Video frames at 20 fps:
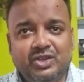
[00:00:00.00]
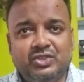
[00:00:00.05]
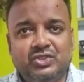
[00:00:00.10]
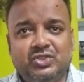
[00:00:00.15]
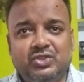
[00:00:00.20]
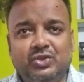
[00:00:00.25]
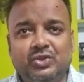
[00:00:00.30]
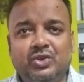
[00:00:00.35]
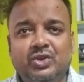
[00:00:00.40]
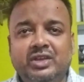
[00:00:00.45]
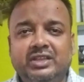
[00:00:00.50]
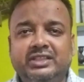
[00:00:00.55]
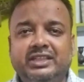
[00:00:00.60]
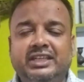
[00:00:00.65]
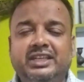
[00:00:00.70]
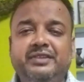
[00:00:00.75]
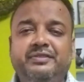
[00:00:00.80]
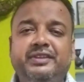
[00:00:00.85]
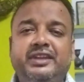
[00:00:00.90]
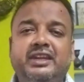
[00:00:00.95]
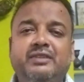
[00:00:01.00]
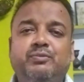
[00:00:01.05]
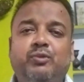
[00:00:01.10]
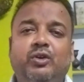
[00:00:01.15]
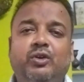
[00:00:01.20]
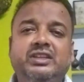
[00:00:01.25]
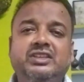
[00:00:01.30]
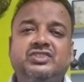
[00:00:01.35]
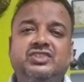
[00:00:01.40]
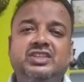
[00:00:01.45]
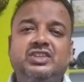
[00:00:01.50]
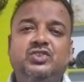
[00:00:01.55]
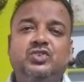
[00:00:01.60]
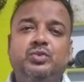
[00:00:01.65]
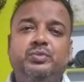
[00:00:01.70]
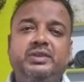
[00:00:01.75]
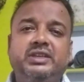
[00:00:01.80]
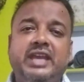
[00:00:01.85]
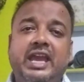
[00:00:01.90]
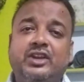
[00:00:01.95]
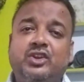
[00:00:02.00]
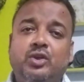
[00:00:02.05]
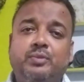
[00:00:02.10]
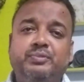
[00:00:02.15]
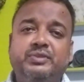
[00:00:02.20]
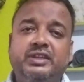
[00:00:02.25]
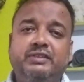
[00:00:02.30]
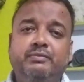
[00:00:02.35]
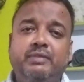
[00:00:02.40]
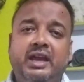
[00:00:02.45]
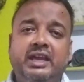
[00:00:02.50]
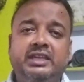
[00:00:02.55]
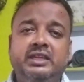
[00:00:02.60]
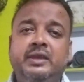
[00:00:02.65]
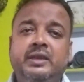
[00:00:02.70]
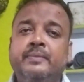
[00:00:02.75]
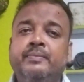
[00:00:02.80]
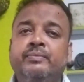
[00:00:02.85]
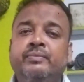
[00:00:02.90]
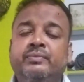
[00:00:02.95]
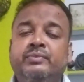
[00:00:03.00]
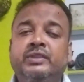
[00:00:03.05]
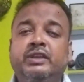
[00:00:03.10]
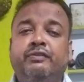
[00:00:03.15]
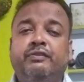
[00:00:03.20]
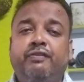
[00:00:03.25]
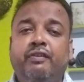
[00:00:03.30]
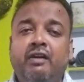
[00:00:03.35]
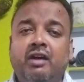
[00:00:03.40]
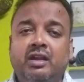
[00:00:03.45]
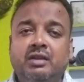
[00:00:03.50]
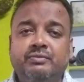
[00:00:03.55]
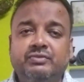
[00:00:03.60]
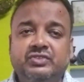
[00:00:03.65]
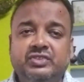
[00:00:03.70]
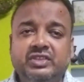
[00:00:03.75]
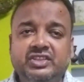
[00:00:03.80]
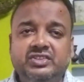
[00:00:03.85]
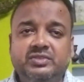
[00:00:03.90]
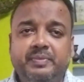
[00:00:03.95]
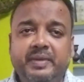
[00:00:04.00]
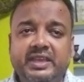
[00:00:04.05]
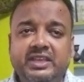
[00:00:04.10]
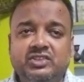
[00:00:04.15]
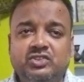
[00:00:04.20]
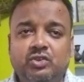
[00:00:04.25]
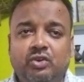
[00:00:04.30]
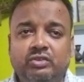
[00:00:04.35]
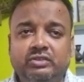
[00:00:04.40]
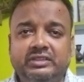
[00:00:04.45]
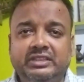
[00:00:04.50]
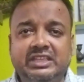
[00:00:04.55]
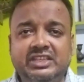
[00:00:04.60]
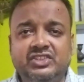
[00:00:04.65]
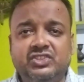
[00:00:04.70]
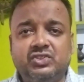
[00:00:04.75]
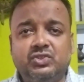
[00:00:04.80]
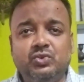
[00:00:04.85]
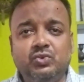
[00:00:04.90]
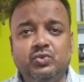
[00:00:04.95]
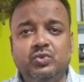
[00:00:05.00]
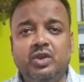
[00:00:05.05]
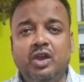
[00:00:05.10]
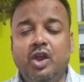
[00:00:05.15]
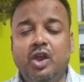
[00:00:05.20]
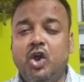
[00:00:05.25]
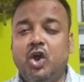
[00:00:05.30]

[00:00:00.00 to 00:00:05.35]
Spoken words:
So the dividend policy to be adopted by the firms is based on these two